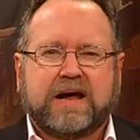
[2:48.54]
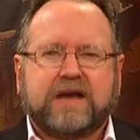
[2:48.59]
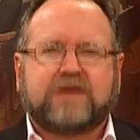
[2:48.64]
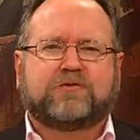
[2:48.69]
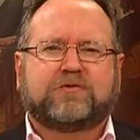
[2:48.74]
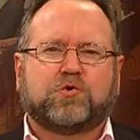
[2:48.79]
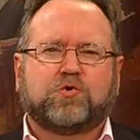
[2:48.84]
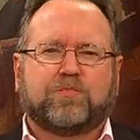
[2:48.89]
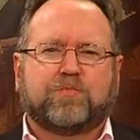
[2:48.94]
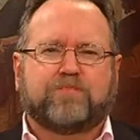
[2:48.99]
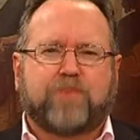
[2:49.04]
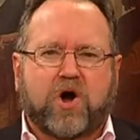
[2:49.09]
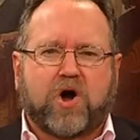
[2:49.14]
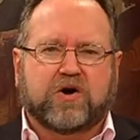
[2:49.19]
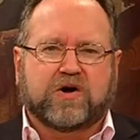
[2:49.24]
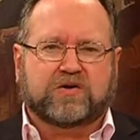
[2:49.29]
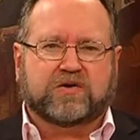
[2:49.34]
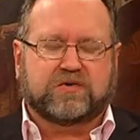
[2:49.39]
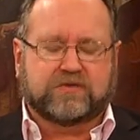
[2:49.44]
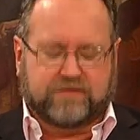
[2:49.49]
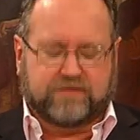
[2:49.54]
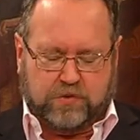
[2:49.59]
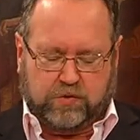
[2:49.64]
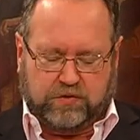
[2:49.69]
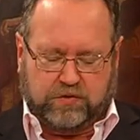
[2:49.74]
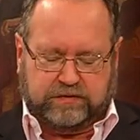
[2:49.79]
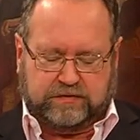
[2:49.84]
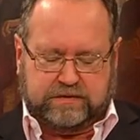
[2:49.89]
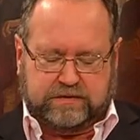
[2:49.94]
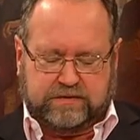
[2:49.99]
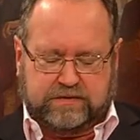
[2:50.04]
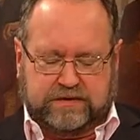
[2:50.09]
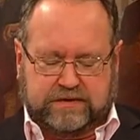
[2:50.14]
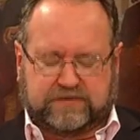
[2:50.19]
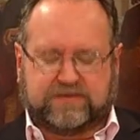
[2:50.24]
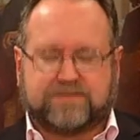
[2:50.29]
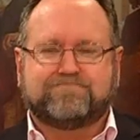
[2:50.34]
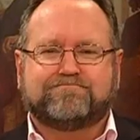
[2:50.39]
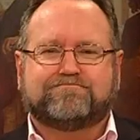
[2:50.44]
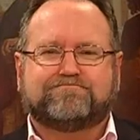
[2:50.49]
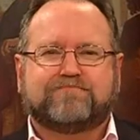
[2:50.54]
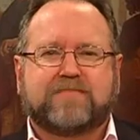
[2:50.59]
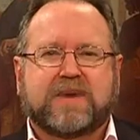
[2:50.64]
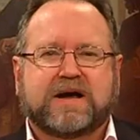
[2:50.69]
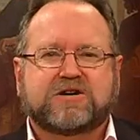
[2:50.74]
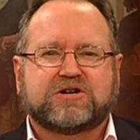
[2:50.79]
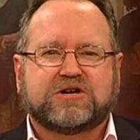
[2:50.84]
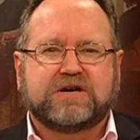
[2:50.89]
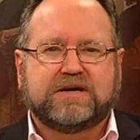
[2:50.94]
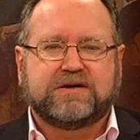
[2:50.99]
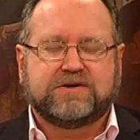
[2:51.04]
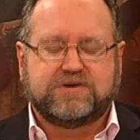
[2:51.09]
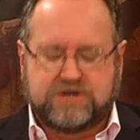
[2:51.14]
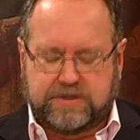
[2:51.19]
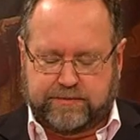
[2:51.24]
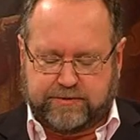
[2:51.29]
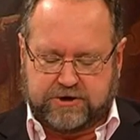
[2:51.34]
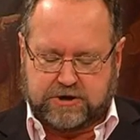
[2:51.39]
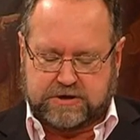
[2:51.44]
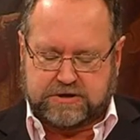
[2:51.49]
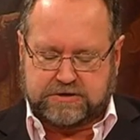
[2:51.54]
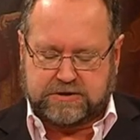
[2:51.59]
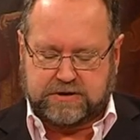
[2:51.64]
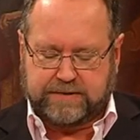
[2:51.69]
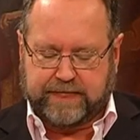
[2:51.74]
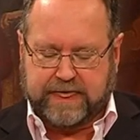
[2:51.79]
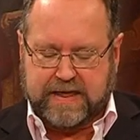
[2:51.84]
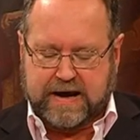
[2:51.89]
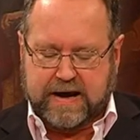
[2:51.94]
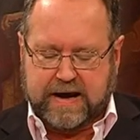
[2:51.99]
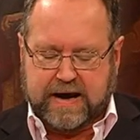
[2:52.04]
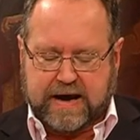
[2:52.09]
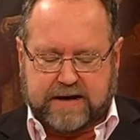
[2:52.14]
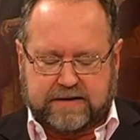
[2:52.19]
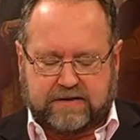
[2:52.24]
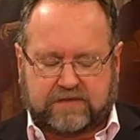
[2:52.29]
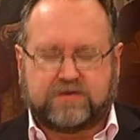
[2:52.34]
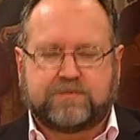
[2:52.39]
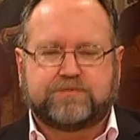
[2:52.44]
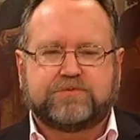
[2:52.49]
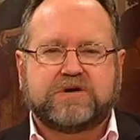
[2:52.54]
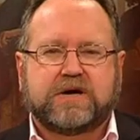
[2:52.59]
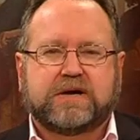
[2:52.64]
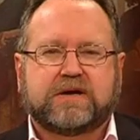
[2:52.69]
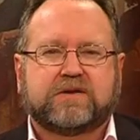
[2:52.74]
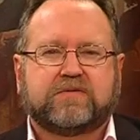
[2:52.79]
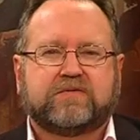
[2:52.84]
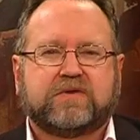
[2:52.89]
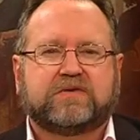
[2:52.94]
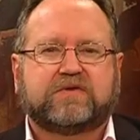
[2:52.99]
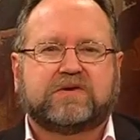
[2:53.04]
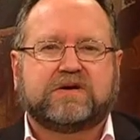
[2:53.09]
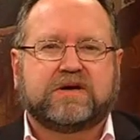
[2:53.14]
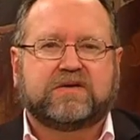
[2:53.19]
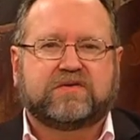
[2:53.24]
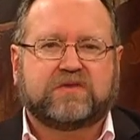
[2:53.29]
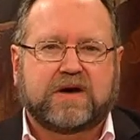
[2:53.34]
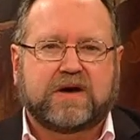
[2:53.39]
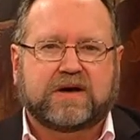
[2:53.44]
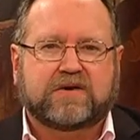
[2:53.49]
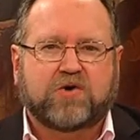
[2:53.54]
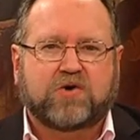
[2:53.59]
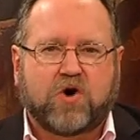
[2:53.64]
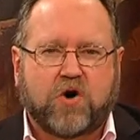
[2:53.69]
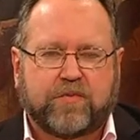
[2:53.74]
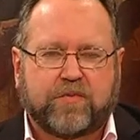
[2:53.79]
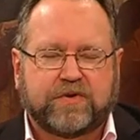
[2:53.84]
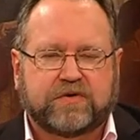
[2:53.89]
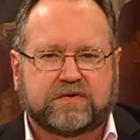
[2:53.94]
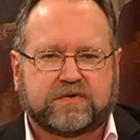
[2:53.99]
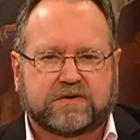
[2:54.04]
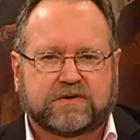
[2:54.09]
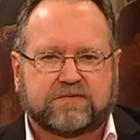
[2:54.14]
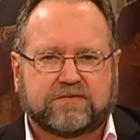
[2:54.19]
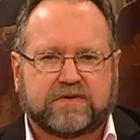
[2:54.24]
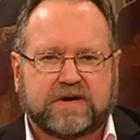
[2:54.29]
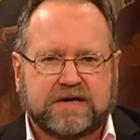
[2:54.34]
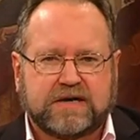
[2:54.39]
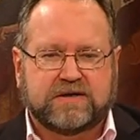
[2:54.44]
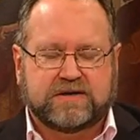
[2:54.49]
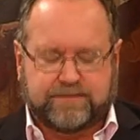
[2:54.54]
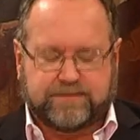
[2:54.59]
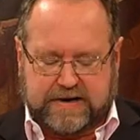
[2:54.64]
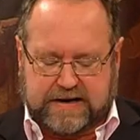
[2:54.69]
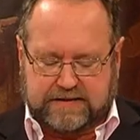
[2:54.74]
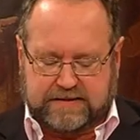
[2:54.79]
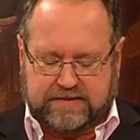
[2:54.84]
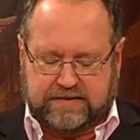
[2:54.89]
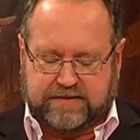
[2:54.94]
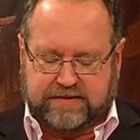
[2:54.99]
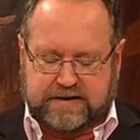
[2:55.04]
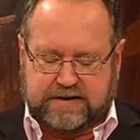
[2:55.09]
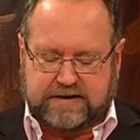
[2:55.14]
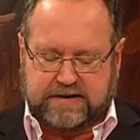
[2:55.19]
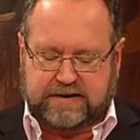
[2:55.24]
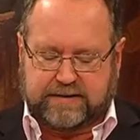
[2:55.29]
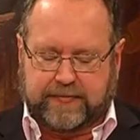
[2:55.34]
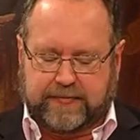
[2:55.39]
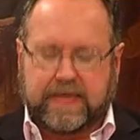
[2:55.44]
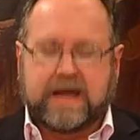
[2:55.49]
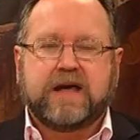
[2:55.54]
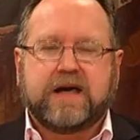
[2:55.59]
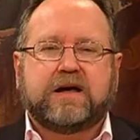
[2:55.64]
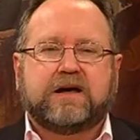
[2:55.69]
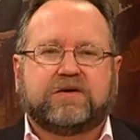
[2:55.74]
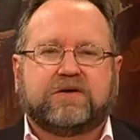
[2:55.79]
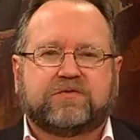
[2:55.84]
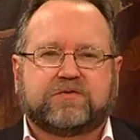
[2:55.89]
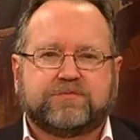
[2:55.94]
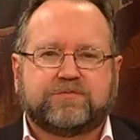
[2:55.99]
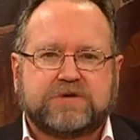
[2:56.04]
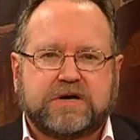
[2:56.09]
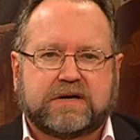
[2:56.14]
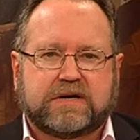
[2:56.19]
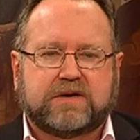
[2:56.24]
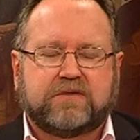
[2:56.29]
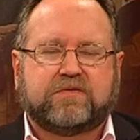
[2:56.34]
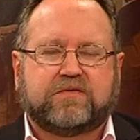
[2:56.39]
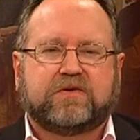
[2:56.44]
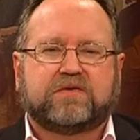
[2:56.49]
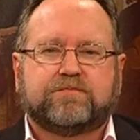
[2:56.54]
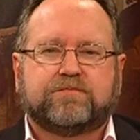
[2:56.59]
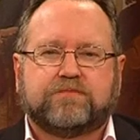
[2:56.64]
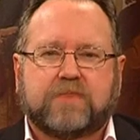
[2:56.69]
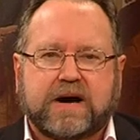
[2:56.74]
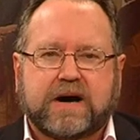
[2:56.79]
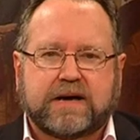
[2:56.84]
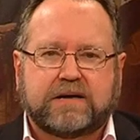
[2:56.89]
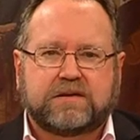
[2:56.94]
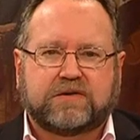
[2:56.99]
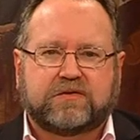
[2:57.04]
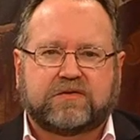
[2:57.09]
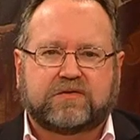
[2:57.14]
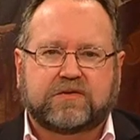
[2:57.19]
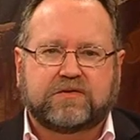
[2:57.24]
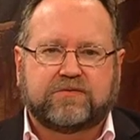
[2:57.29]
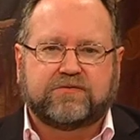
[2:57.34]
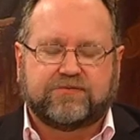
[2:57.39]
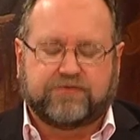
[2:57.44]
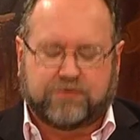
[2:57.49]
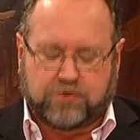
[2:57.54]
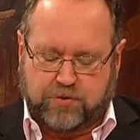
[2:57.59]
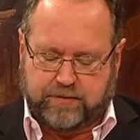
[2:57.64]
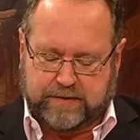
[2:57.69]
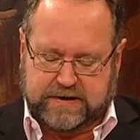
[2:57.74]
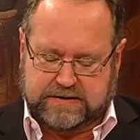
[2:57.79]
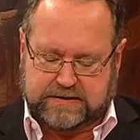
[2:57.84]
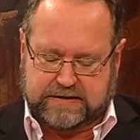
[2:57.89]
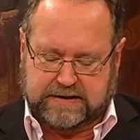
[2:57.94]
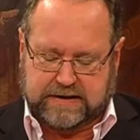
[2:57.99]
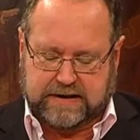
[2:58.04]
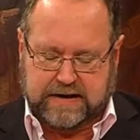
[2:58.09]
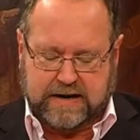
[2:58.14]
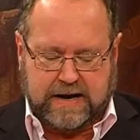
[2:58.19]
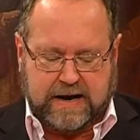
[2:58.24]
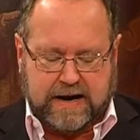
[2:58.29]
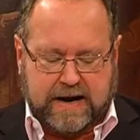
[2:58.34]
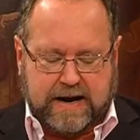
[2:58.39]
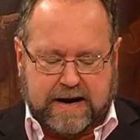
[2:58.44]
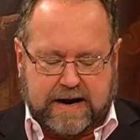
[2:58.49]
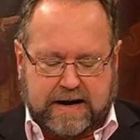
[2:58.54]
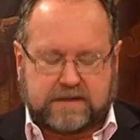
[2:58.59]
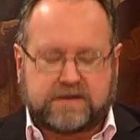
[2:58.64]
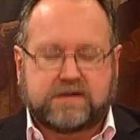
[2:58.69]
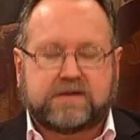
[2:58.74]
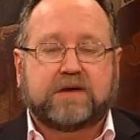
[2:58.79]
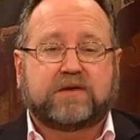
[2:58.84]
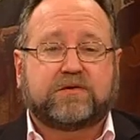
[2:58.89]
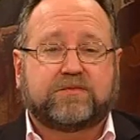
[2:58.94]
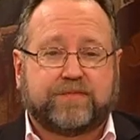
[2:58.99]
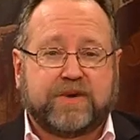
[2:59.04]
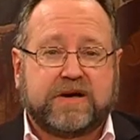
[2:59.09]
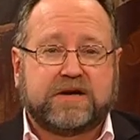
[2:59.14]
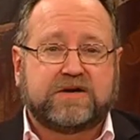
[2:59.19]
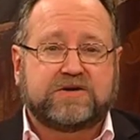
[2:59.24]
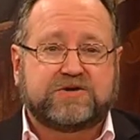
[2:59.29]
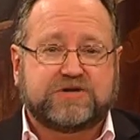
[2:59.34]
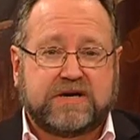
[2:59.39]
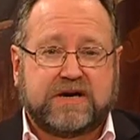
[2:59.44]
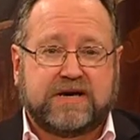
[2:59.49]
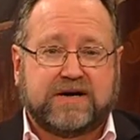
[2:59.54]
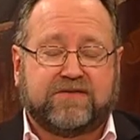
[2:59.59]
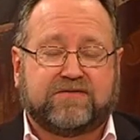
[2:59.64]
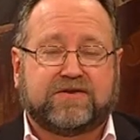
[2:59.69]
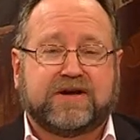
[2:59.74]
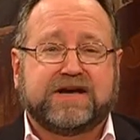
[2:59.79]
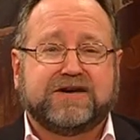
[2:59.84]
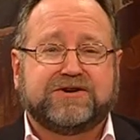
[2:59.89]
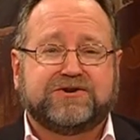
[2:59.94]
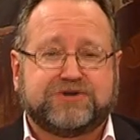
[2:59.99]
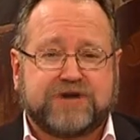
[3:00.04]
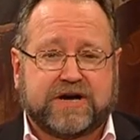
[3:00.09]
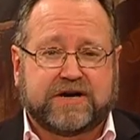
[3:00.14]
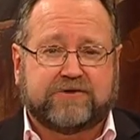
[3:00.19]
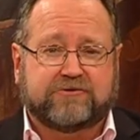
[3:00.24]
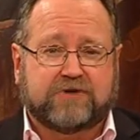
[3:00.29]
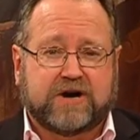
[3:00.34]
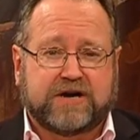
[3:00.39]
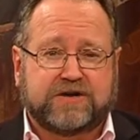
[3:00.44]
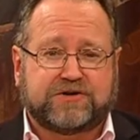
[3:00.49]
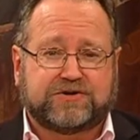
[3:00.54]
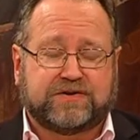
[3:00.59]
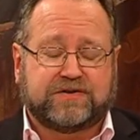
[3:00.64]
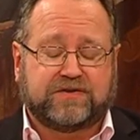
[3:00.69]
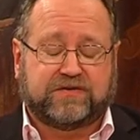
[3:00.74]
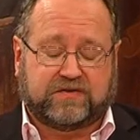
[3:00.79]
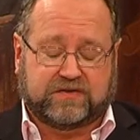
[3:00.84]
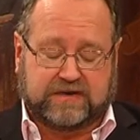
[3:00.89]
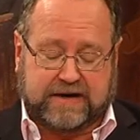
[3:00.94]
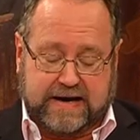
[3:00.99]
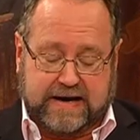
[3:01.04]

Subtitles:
It's all bollocks, of course, this mushy gibberish, and its objective is the exact opposite of independent thinking. Its objective is mindless conformity, and it has been achieved in generations